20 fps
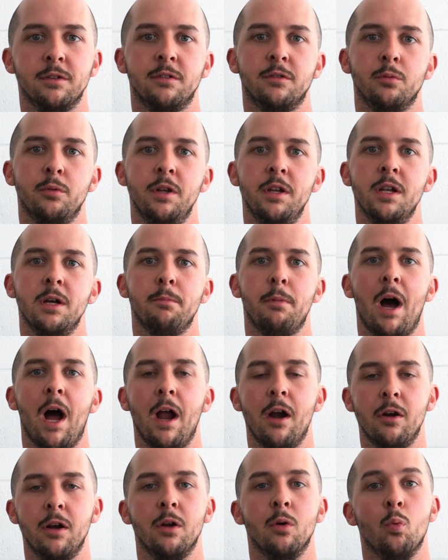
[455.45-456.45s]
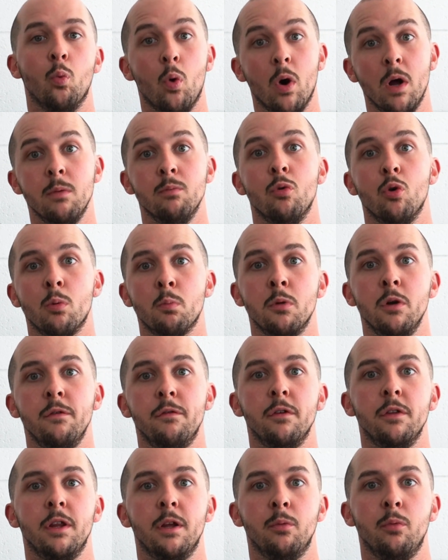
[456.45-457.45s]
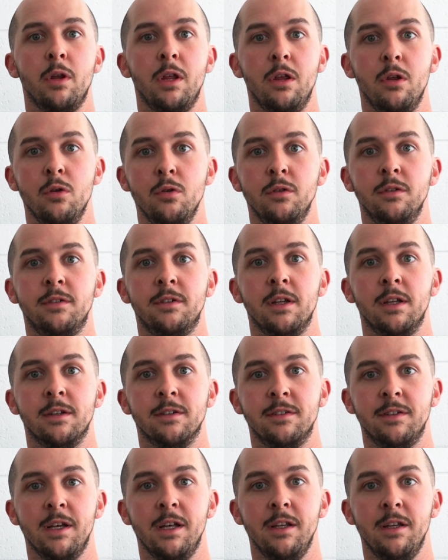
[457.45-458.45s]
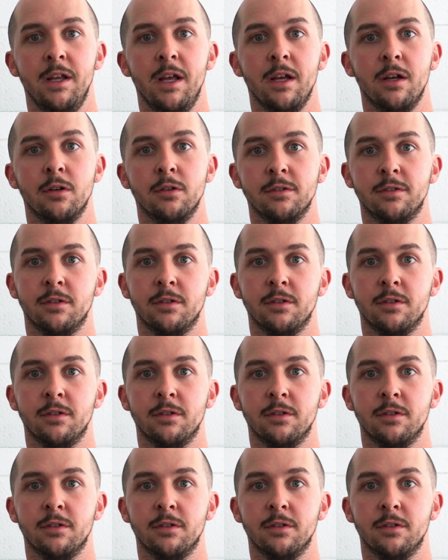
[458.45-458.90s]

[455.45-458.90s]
so we ended up hiring 1 more mover than we used in San Diego.